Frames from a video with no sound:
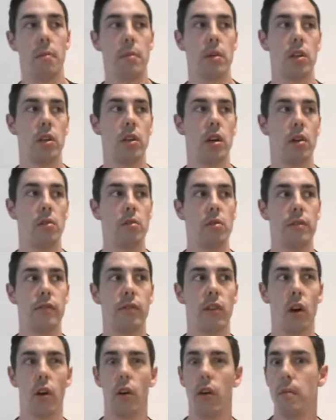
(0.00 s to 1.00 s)
You've
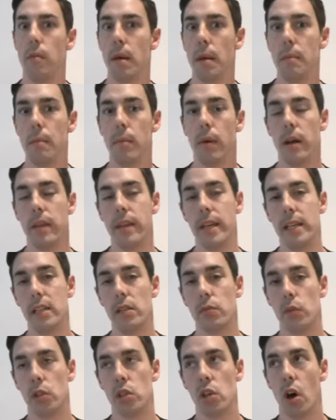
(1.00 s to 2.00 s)
got to remember,
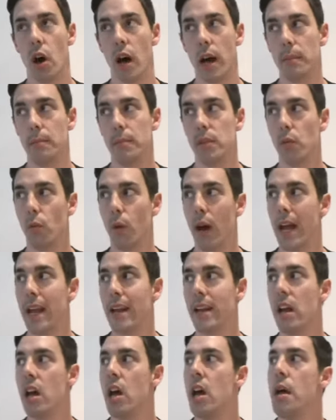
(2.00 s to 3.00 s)
these were times
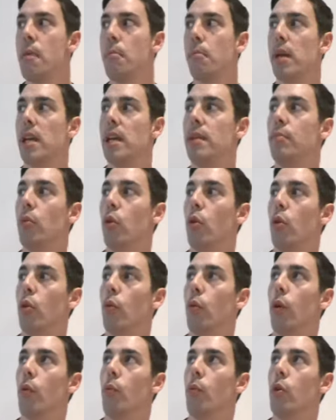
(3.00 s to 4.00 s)
when
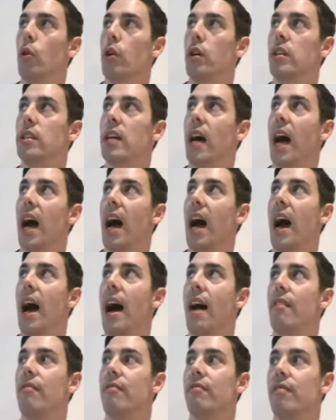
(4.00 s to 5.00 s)
people would
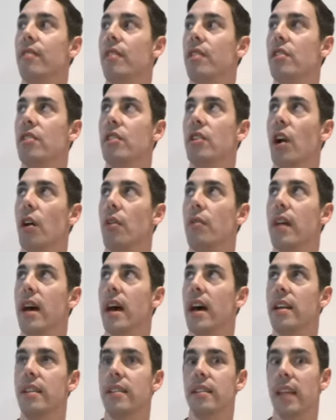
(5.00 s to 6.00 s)
have,
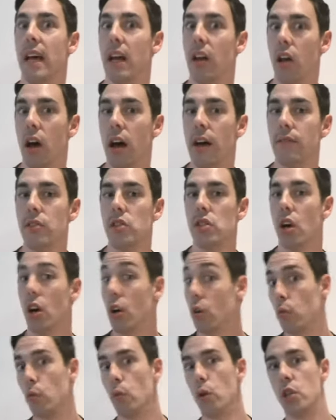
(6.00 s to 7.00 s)
their
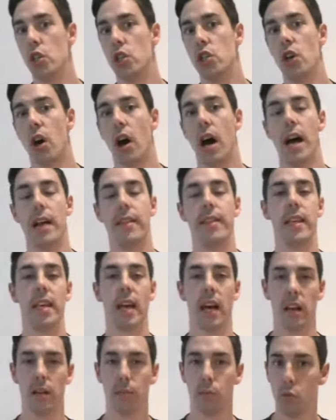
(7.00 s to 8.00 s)
livestock would die, the
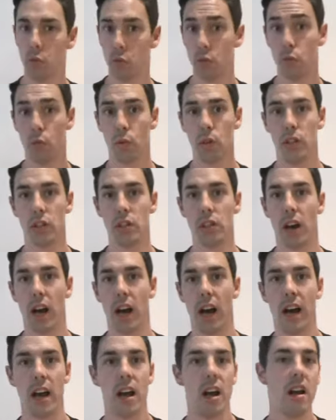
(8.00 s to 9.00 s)
animals would
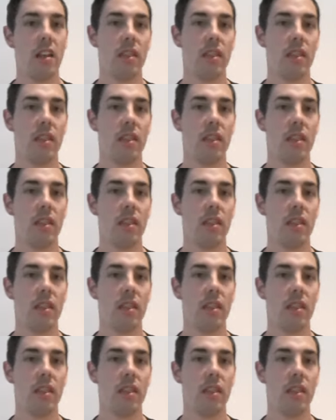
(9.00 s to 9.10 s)
die,